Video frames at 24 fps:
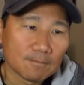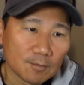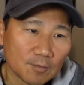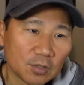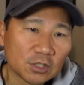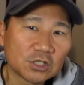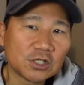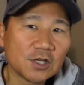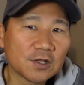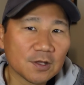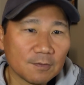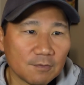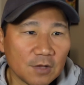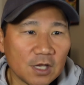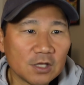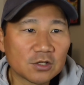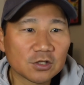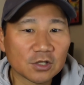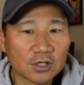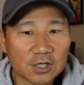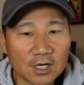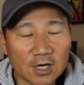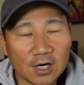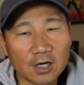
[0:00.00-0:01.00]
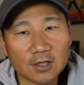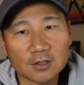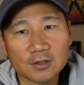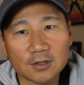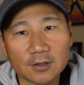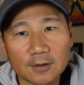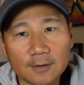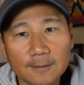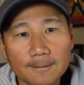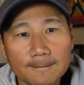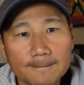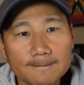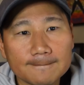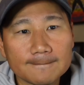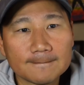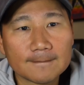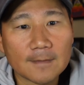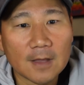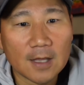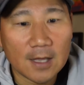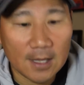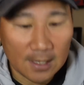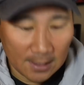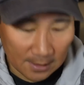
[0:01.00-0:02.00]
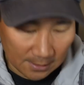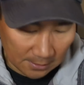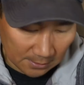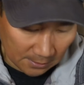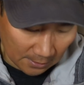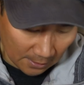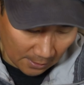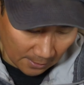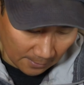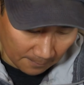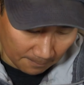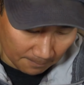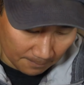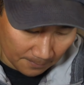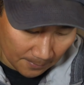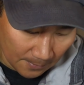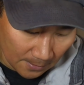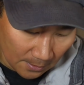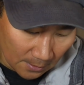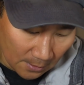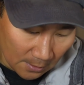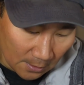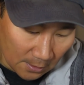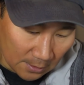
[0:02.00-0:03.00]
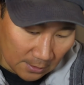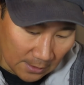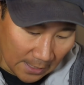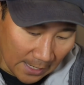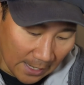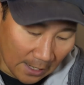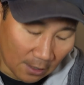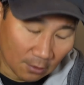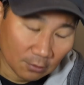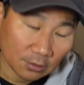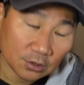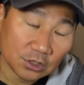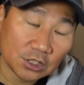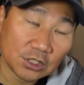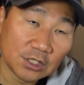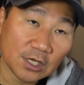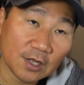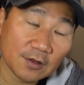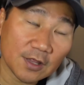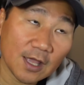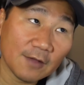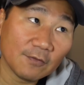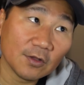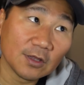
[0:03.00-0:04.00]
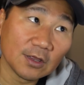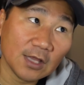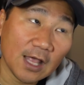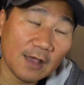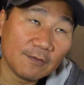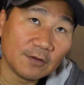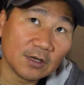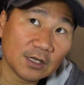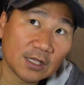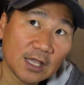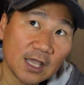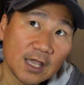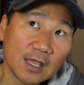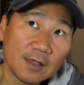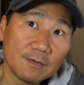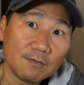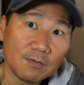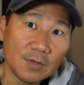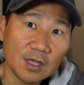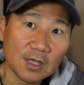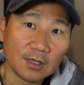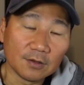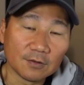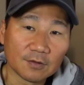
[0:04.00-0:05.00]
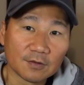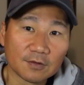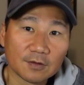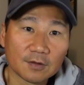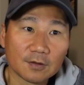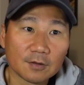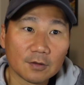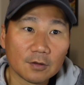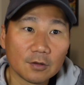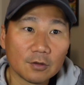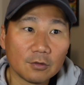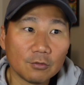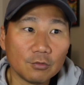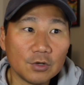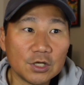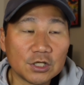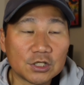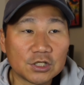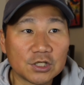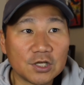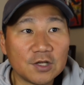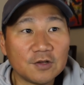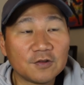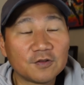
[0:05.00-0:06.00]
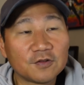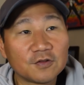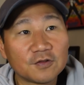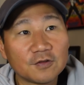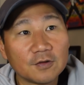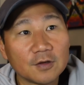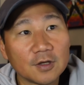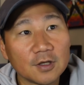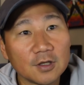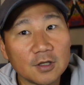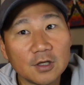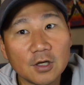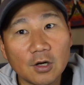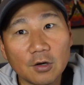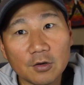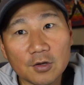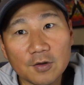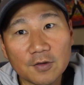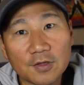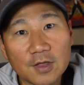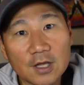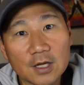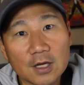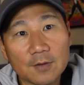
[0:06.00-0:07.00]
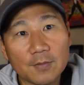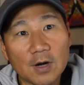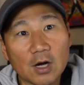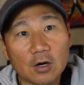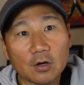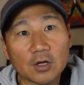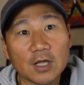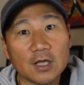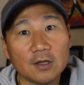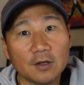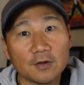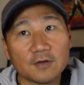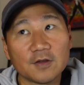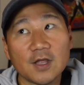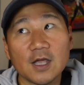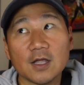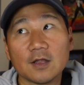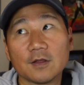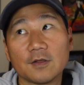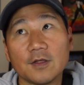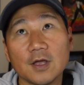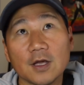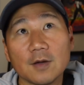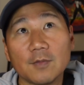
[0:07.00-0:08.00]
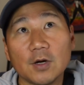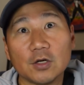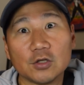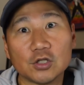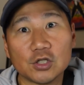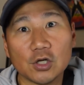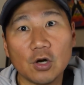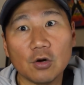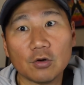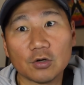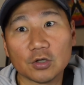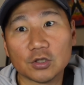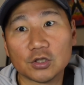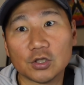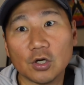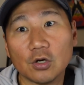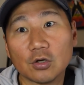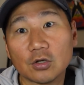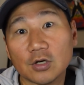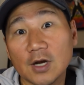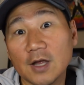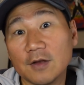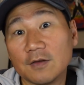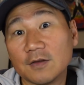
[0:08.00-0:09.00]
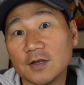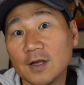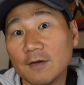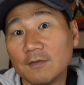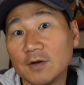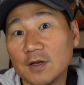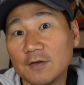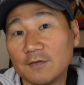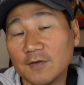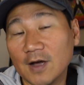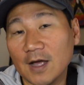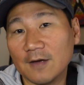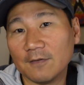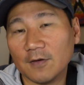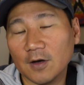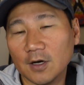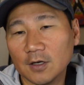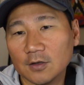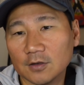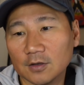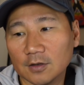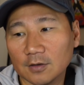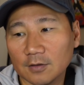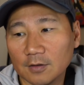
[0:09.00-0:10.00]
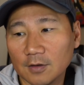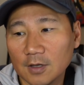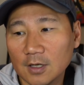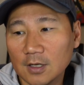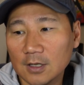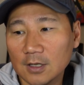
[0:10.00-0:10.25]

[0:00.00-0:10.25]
But she's a major character. And um, now she does have 11K mints, which is, you know, you think about, okay, let's take, think about Joker. Joker has 7,500.